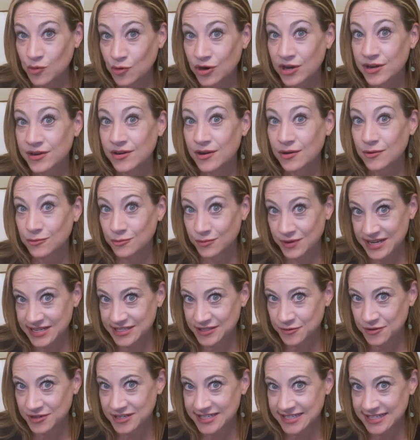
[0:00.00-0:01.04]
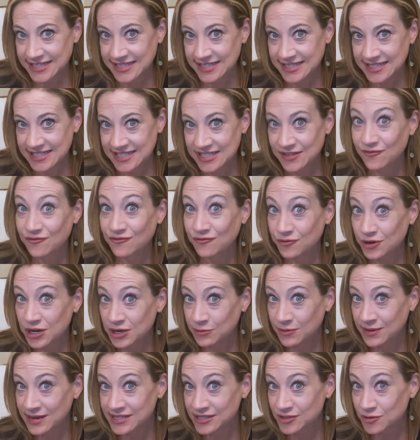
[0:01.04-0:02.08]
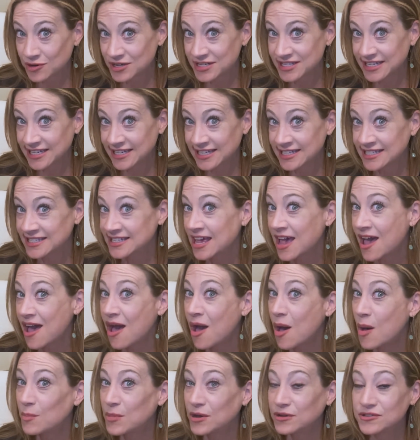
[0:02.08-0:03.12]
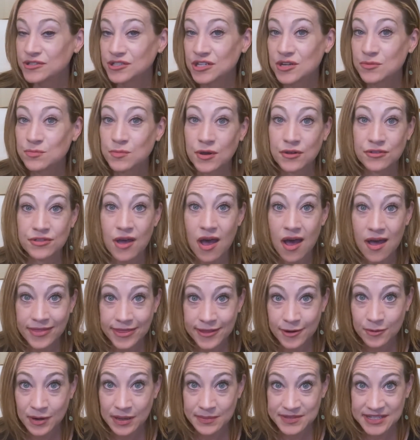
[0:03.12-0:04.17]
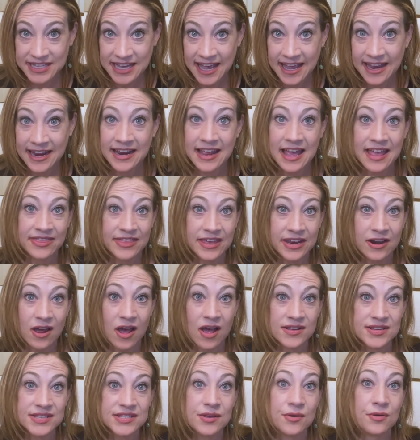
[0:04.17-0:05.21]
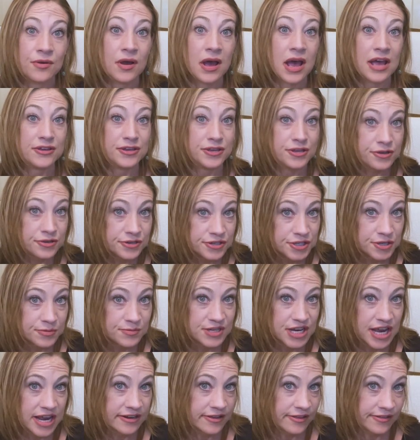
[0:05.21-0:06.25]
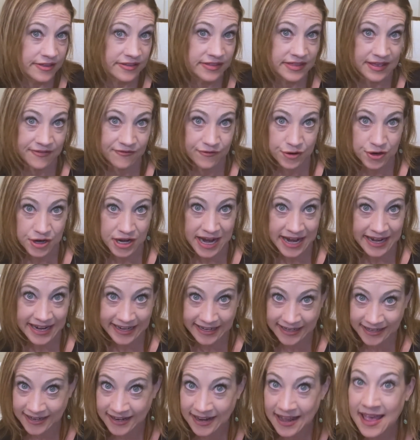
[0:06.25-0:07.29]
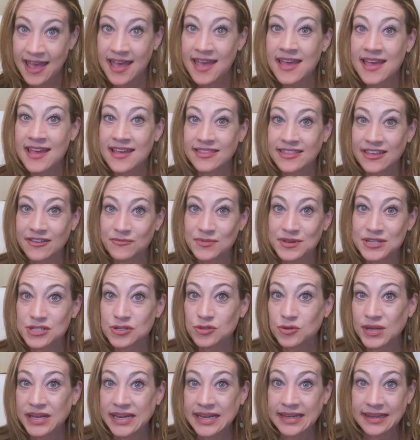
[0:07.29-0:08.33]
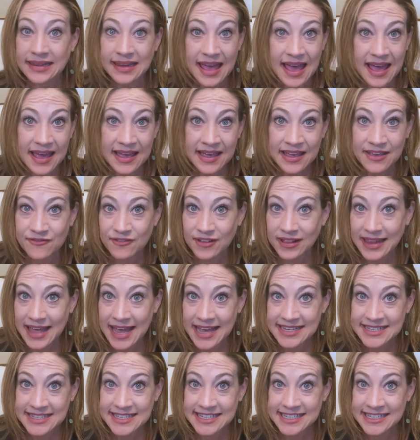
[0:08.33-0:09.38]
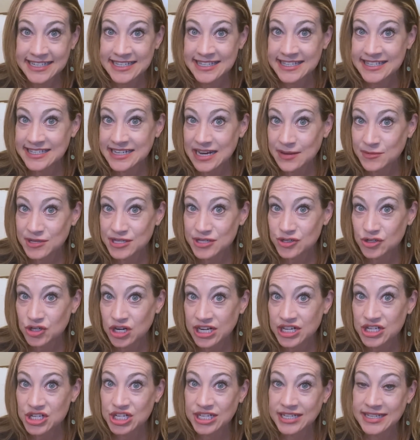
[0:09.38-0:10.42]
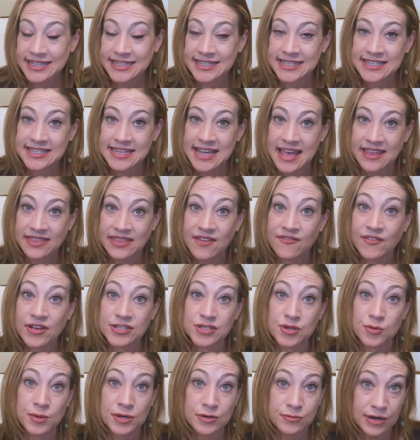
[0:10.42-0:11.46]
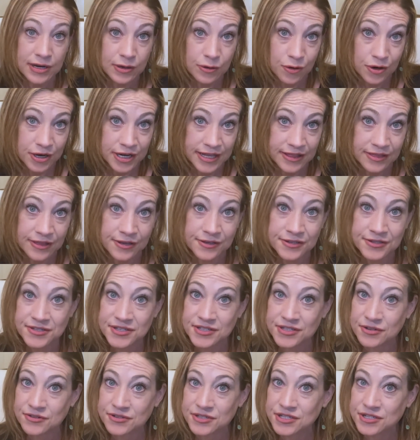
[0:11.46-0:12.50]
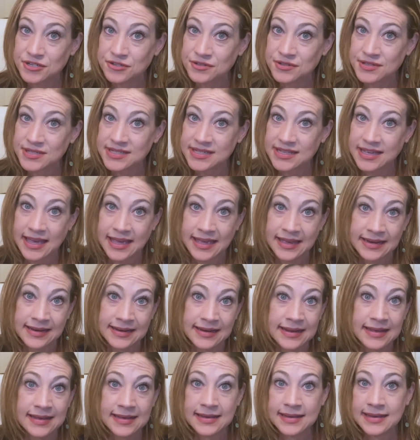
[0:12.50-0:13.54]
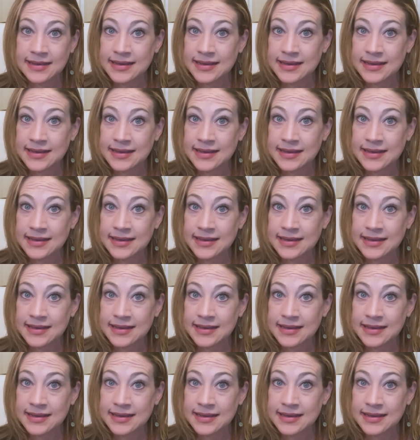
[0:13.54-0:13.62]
Board resources, free resources posted both on their website and then also a YouTube channel that they've created. They've been doing live classes, demonstrations, and they've also been recording those so students can